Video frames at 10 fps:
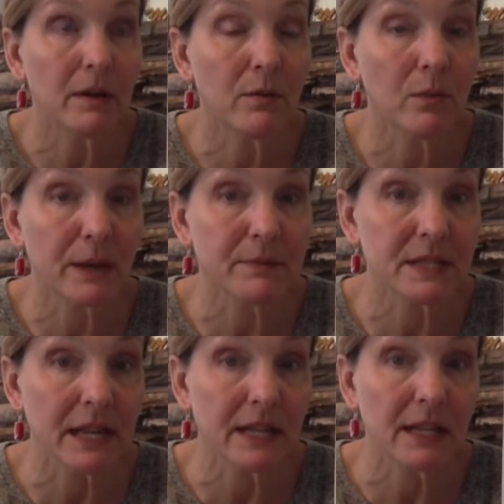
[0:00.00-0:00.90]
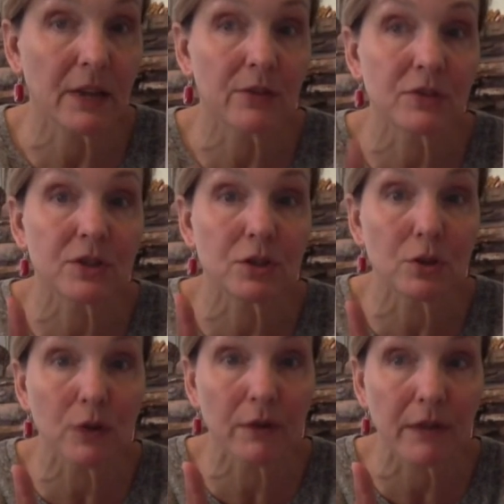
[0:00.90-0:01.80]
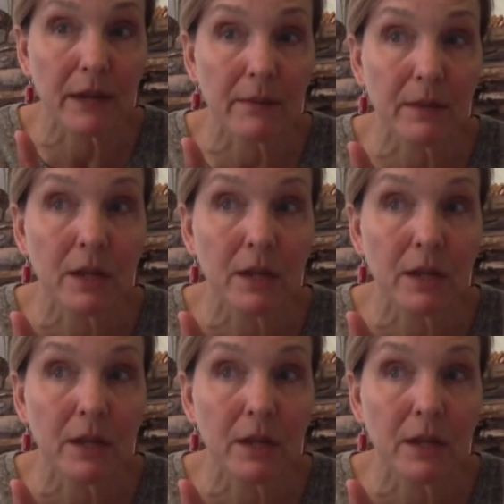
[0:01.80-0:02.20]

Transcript: website. Now there's two of them.